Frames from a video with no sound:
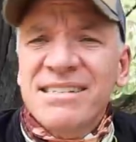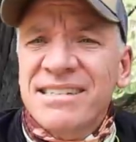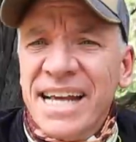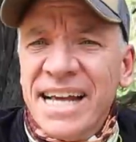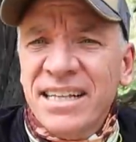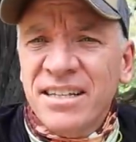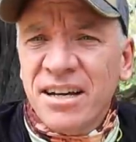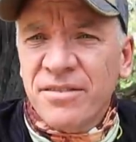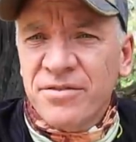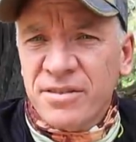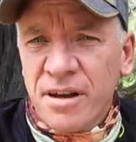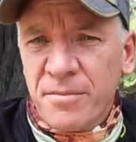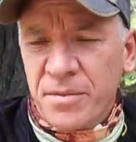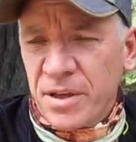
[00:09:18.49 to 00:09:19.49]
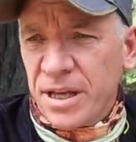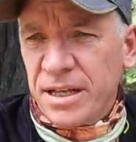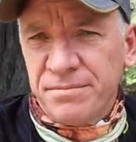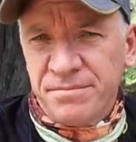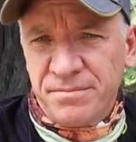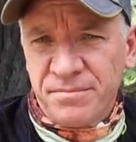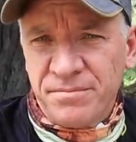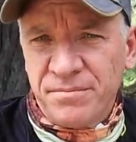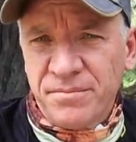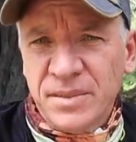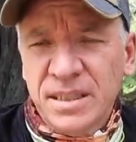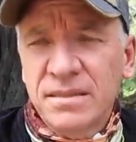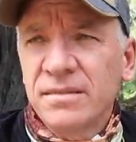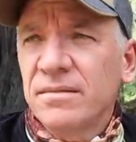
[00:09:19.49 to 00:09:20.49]
a scent of something
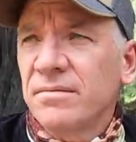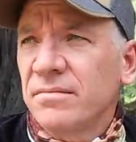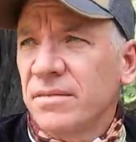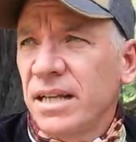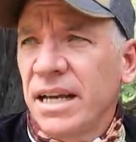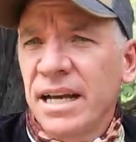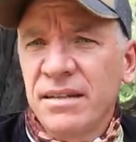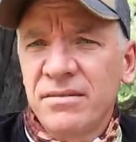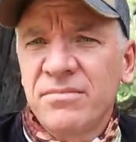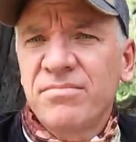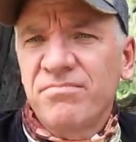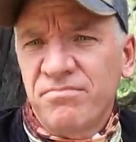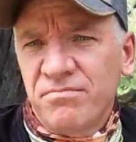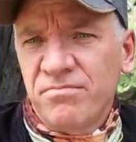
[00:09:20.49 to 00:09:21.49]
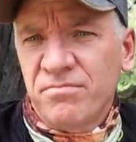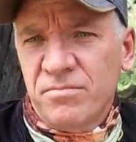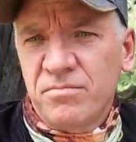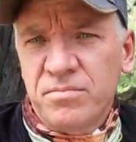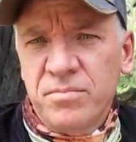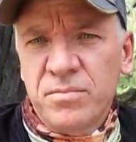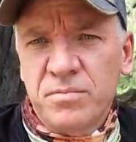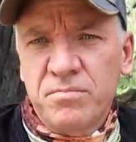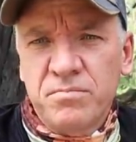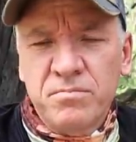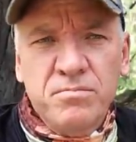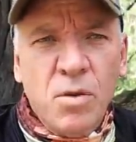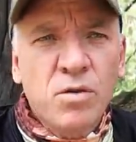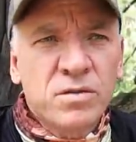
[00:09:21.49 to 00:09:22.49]
and
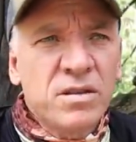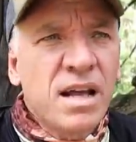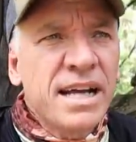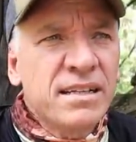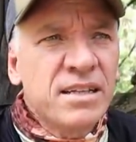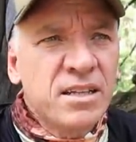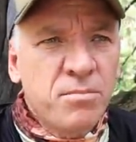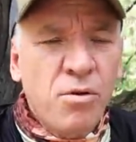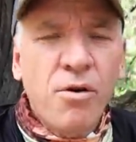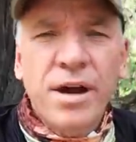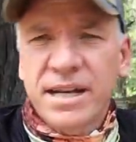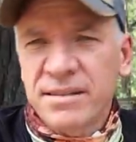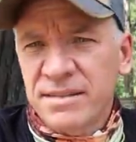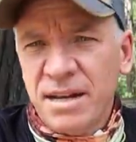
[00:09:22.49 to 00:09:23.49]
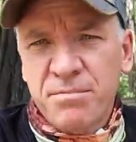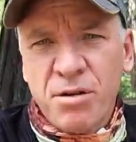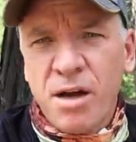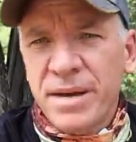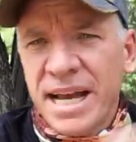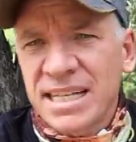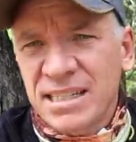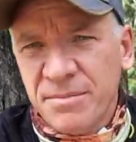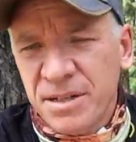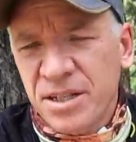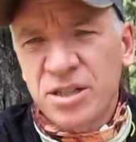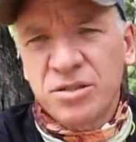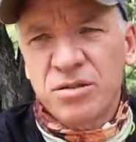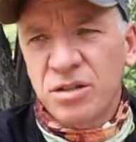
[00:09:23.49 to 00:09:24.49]
most likely the boy because they probably had some
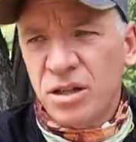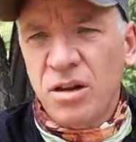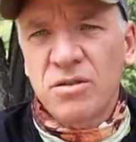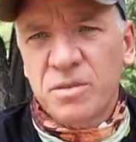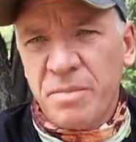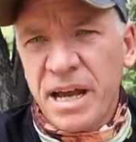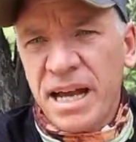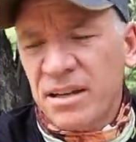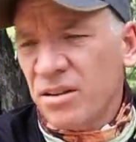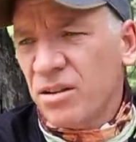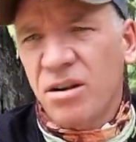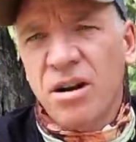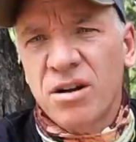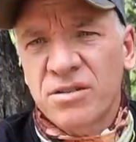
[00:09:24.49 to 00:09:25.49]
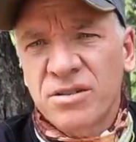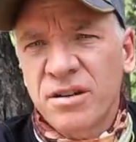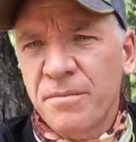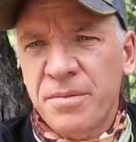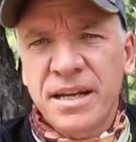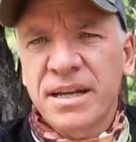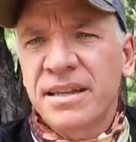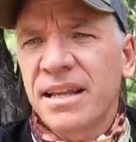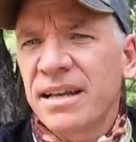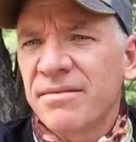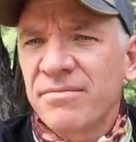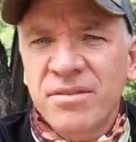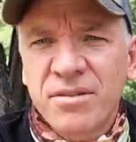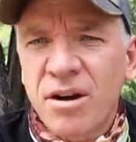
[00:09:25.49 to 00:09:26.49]
additional clothes back in the car or something and,
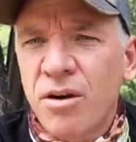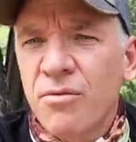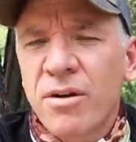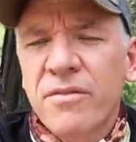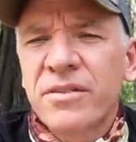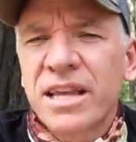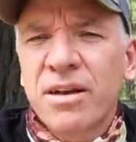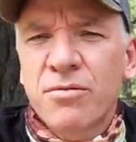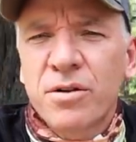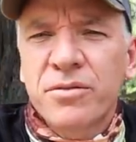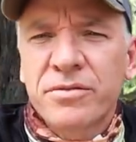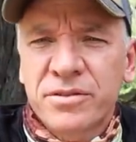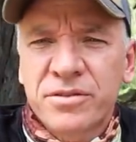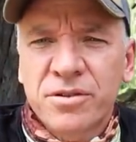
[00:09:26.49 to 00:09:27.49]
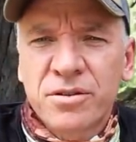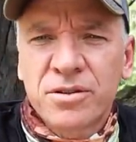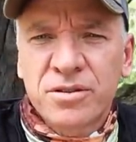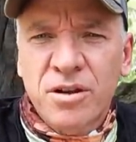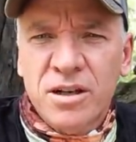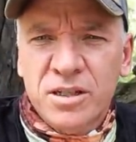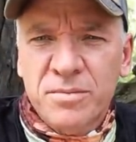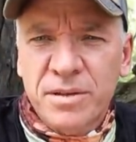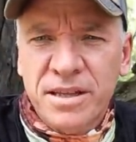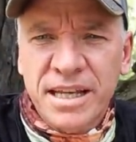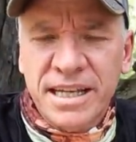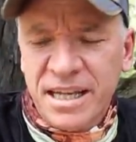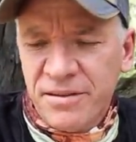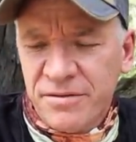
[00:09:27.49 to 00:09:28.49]
and however they work with search dogs but
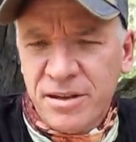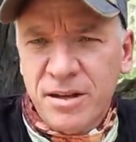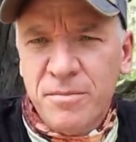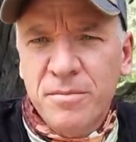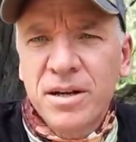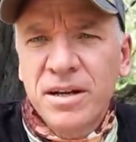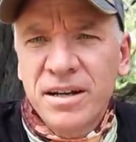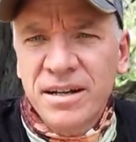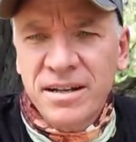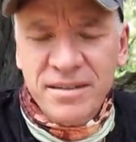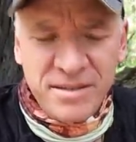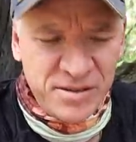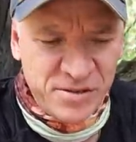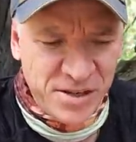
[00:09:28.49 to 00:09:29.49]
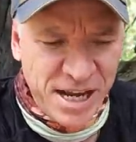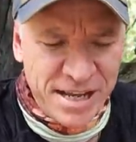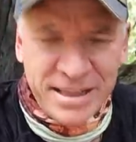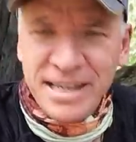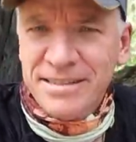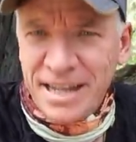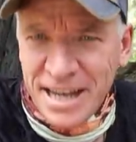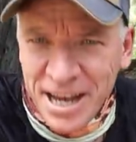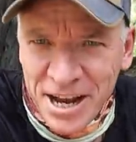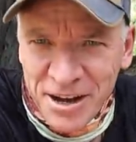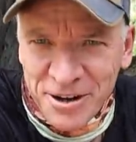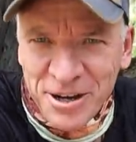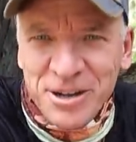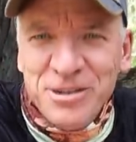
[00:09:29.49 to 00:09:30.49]
they give him the scent and they say
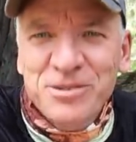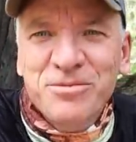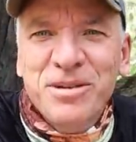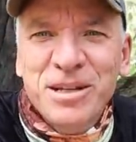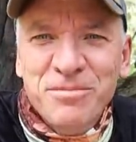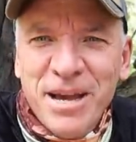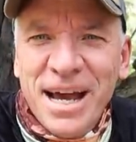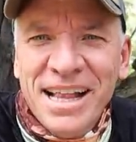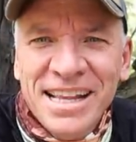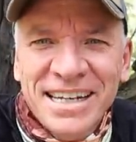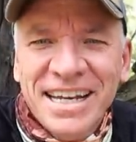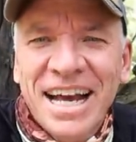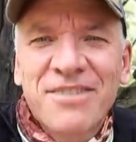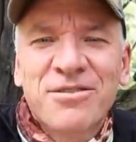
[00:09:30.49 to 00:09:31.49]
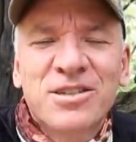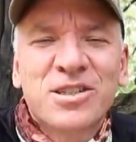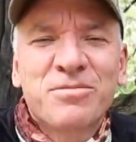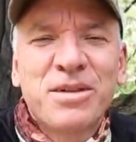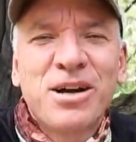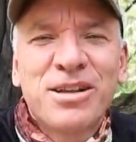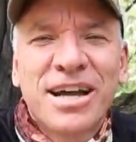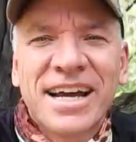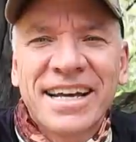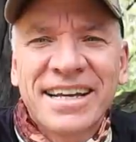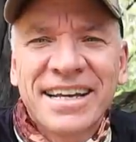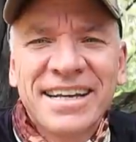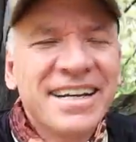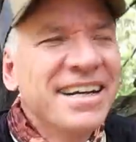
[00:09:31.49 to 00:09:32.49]
Here, here's what Malachi would smell
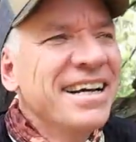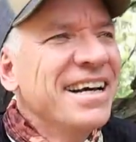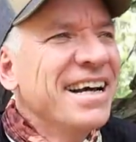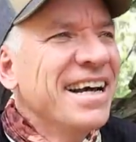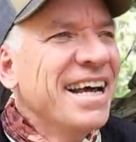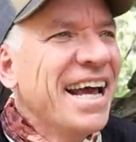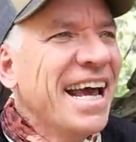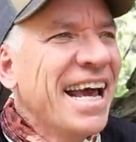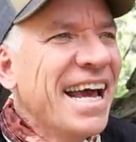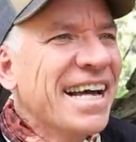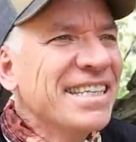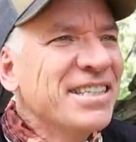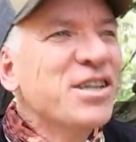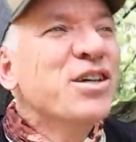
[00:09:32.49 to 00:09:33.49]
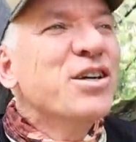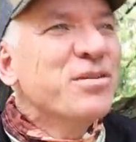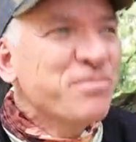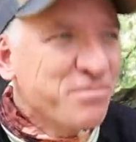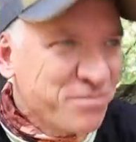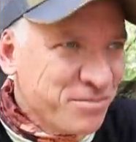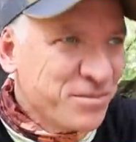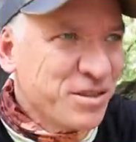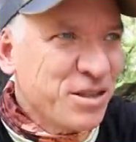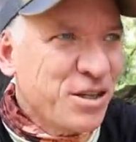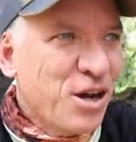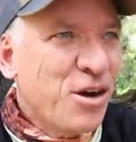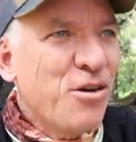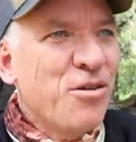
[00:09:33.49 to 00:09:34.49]
like and
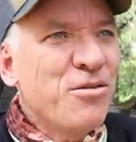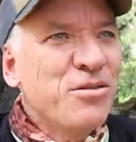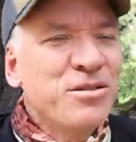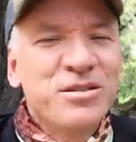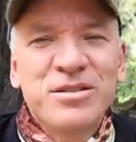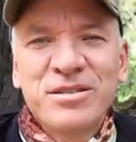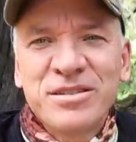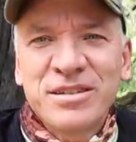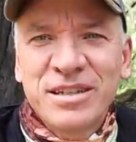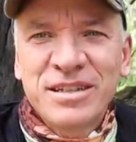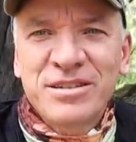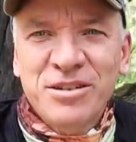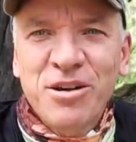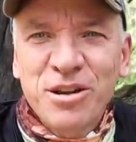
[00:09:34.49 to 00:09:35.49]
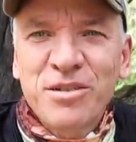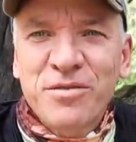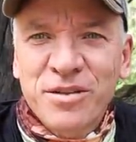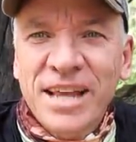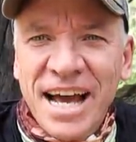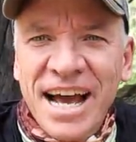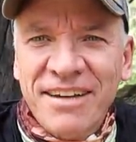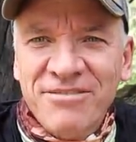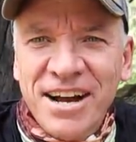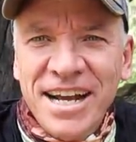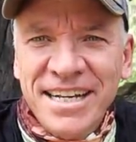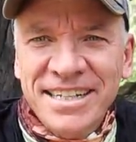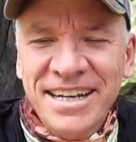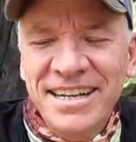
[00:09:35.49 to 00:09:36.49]
go let's go look for that right